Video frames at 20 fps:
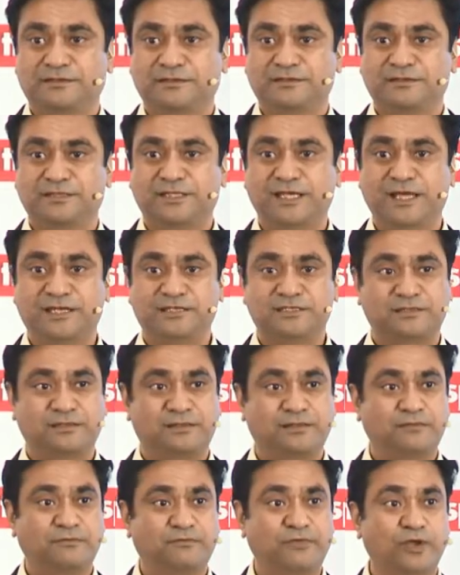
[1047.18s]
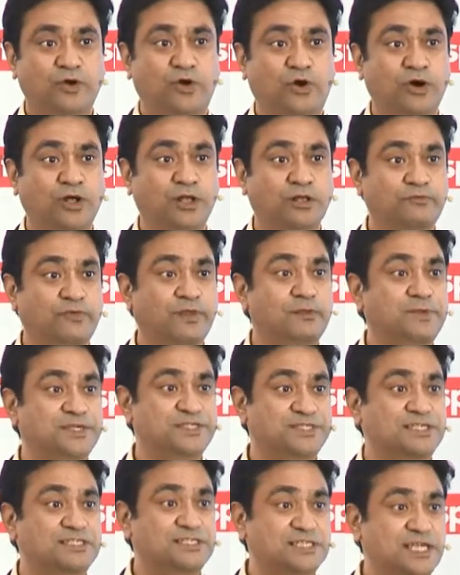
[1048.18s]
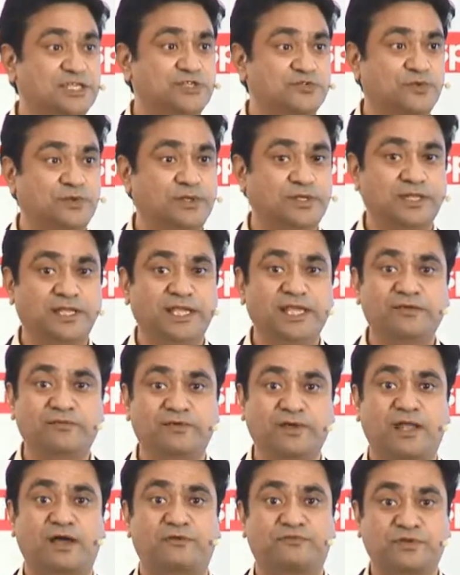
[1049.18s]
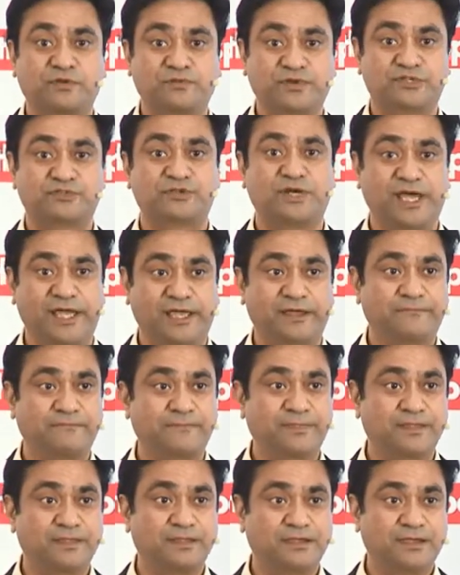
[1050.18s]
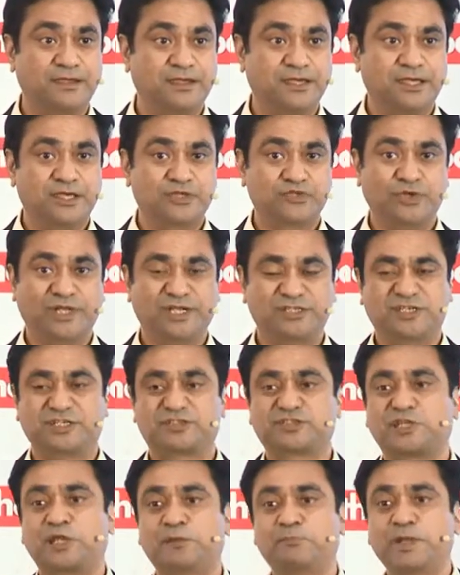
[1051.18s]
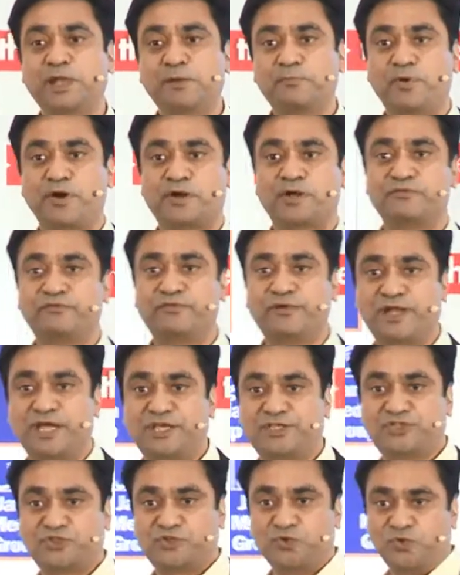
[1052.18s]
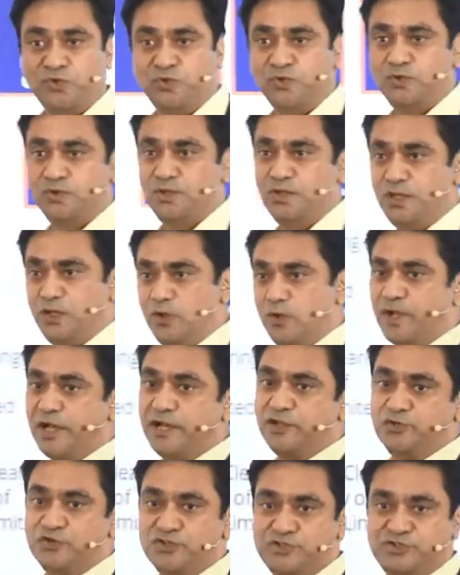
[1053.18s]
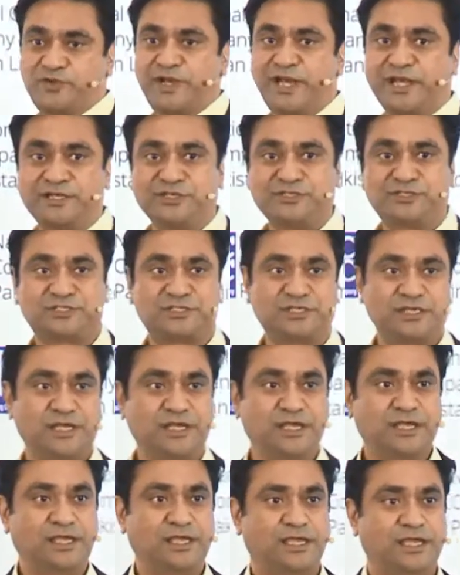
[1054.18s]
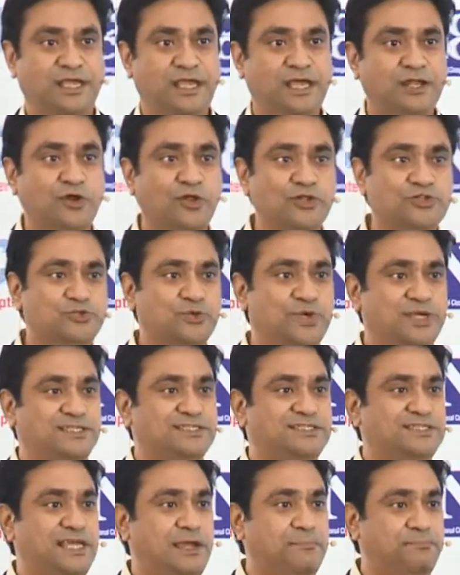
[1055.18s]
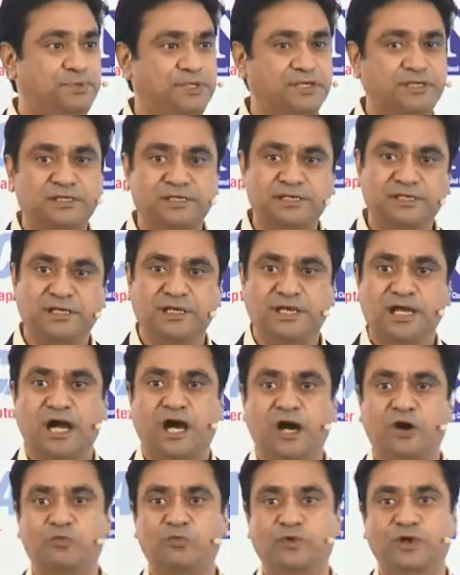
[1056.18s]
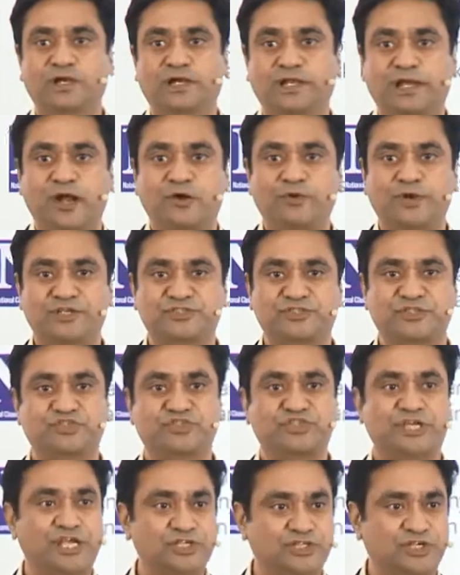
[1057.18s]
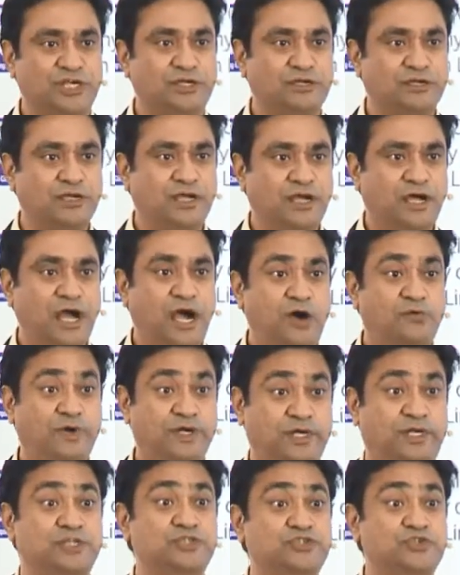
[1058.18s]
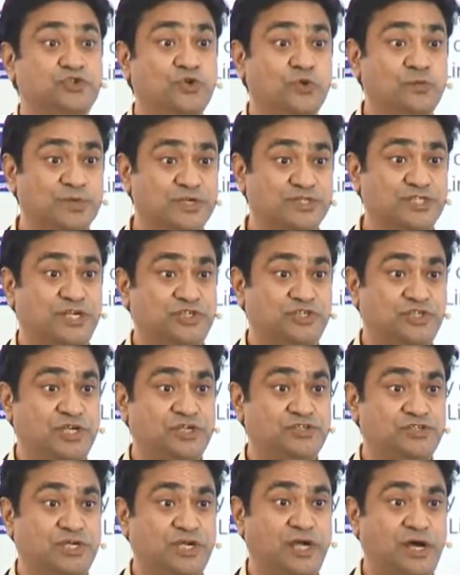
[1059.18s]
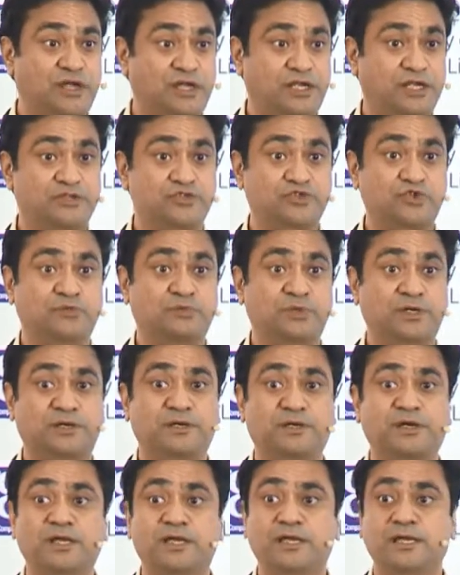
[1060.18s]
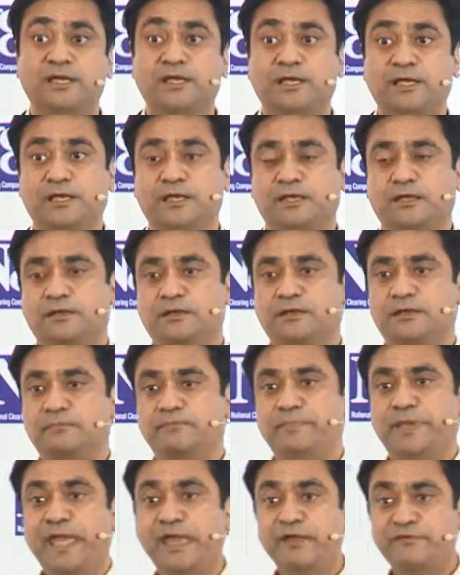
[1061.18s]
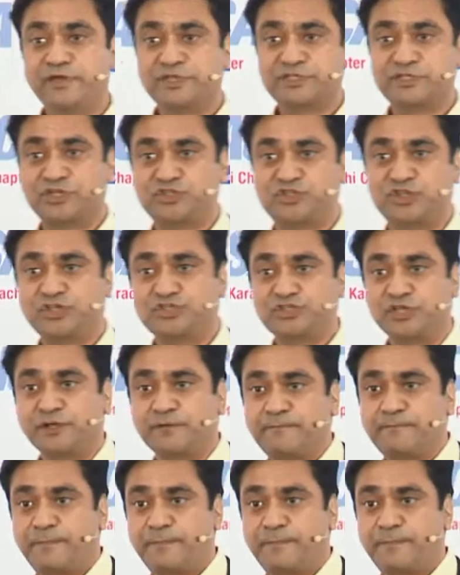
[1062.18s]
that we all will be successful even after we try. So it's extremely important for us to look at those trends and also accept how world around us is changing, how our consumers are changing, how our consumer behaviors are changing.